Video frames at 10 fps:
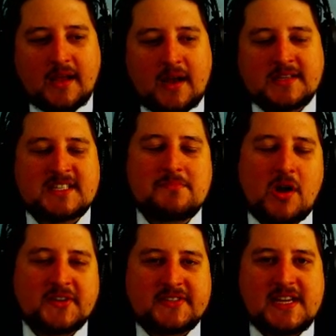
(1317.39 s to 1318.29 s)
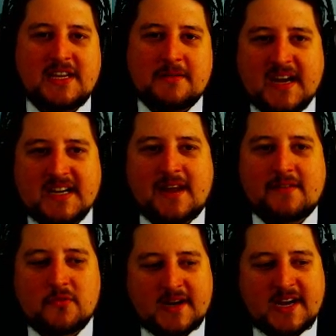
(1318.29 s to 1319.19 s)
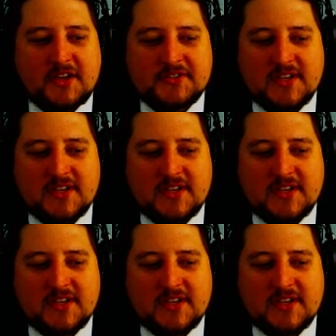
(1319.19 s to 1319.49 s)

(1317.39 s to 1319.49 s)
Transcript: a small scene compared to everyone else.